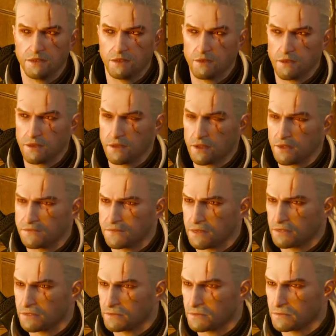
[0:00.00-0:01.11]
Ciri was
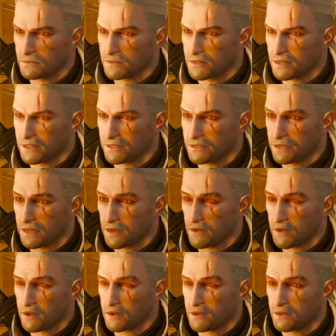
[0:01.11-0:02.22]
orphaned during the
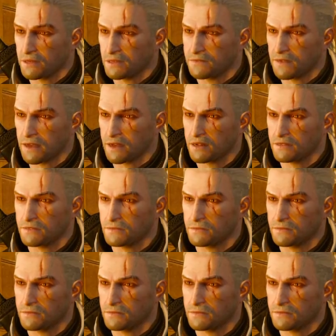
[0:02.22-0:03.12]
Second War with Nilfgaard.